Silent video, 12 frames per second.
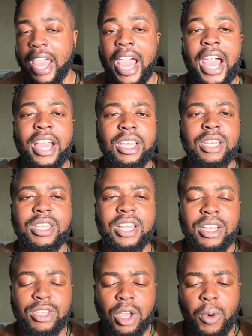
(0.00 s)
And
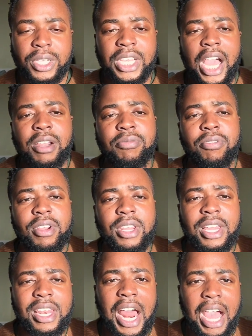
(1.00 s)
they always add a
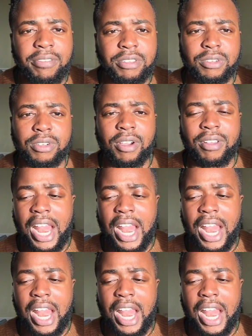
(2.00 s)
funny laughter